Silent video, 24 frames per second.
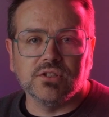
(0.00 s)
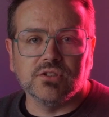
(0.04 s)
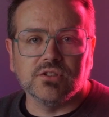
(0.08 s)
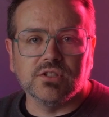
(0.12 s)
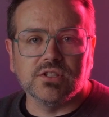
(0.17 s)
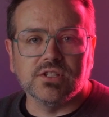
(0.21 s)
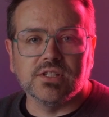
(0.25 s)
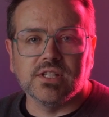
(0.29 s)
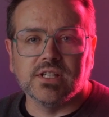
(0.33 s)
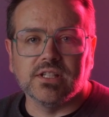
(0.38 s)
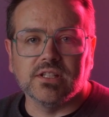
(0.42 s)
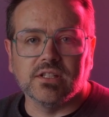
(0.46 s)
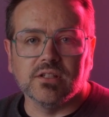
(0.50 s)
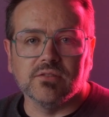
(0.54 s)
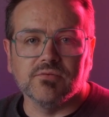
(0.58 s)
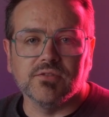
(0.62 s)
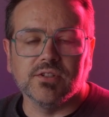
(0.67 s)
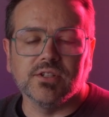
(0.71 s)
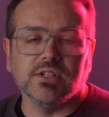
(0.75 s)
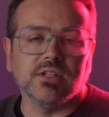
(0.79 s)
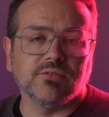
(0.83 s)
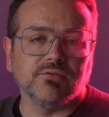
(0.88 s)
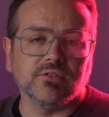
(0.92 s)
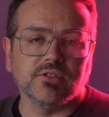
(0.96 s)
Just think of the
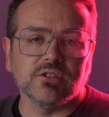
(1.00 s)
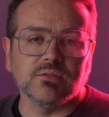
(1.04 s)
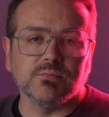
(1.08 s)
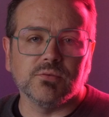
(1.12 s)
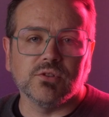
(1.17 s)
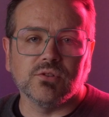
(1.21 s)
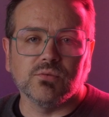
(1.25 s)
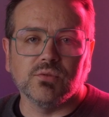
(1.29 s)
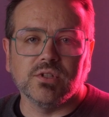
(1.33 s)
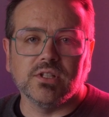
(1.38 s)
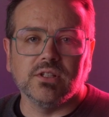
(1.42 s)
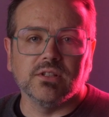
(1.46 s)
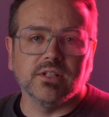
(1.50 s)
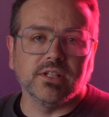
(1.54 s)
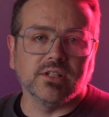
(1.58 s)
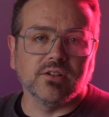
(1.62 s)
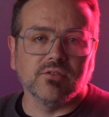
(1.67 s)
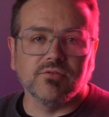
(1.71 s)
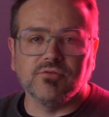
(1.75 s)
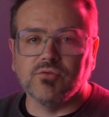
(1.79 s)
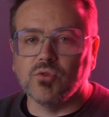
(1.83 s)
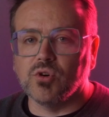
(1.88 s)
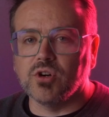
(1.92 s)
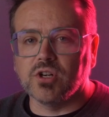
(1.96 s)
difference between like a
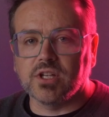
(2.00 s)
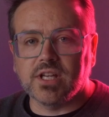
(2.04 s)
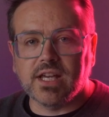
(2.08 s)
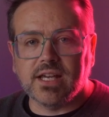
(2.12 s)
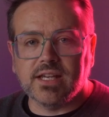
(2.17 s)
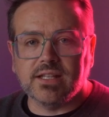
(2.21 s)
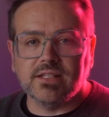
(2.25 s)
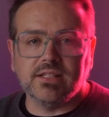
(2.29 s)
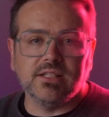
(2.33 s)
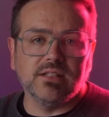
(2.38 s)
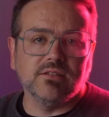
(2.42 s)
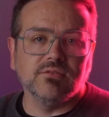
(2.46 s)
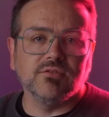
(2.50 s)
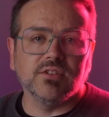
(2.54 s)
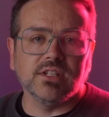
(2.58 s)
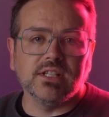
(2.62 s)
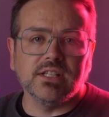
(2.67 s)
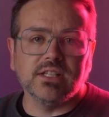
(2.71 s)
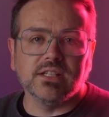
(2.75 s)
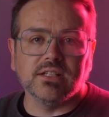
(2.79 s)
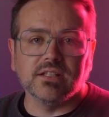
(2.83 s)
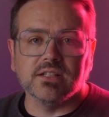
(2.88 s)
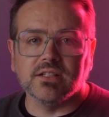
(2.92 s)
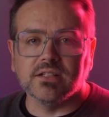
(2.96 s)
4K
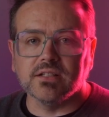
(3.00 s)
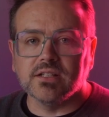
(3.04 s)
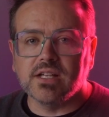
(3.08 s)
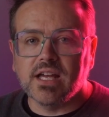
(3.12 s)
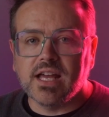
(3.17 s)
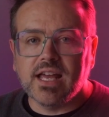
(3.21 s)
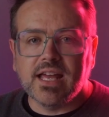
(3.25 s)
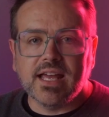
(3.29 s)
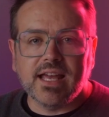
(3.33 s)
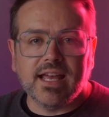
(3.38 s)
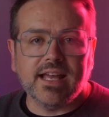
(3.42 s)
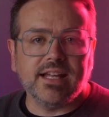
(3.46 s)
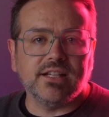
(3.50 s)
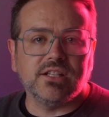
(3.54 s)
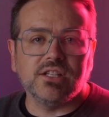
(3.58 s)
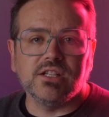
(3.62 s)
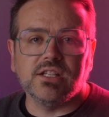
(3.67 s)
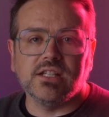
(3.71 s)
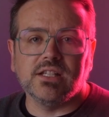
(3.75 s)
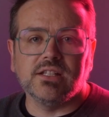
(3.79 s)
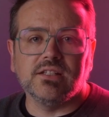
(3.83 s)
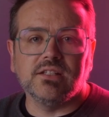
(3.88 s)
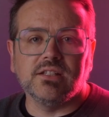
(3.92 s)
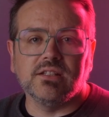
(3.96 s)
TV and a
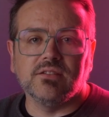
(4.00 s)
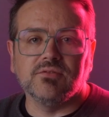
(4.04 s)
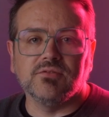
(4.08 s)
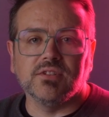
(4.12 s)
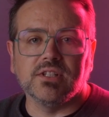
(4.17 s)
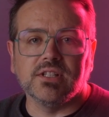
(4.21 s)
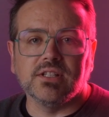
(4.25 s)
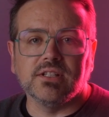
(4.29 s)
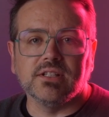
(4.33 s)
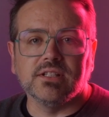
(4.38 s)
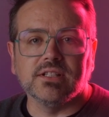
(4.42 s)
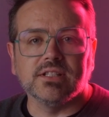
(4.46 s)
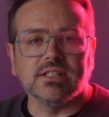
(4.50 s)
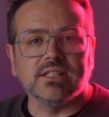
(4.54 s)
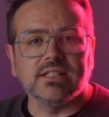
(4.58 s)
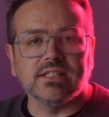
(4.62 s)
HD TV.